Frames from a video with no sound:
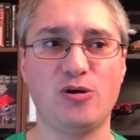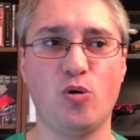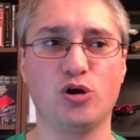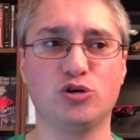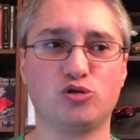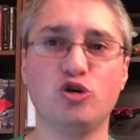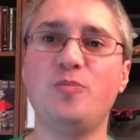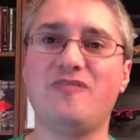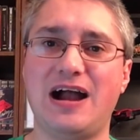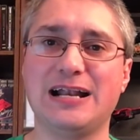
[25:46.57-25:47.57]
or
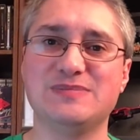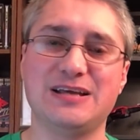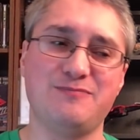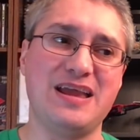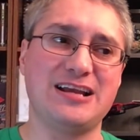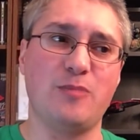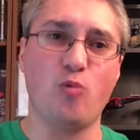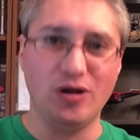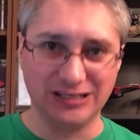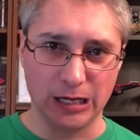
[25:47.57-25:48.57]
group of items that make
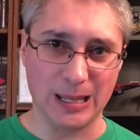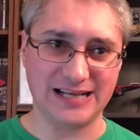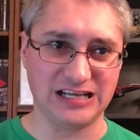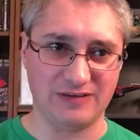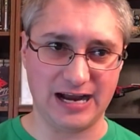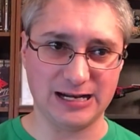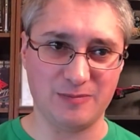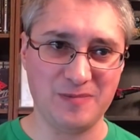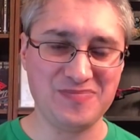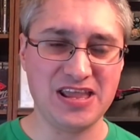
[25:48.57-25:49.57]
up one collective
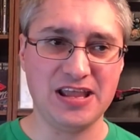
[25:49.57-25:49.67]
item